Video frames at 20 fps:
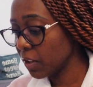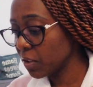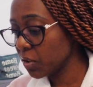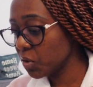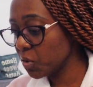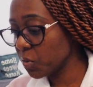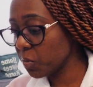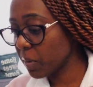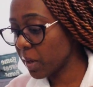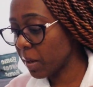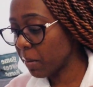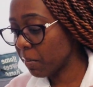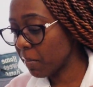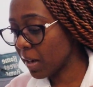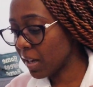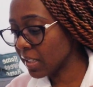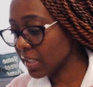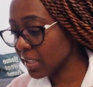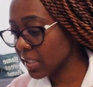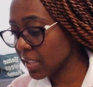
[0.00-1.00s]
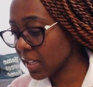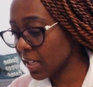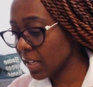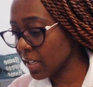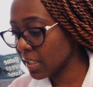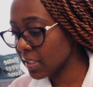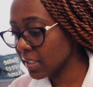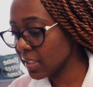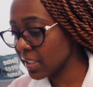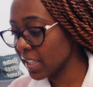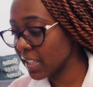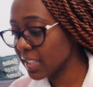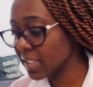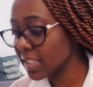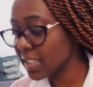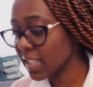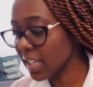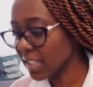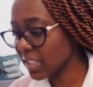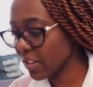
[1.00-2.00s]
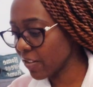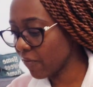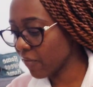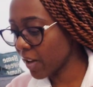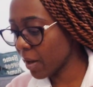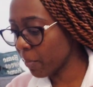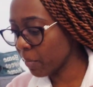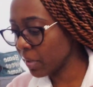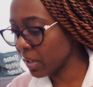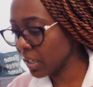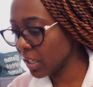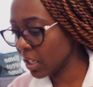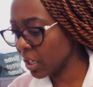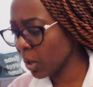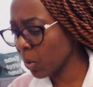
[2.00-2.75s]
Do my master's, then start a family.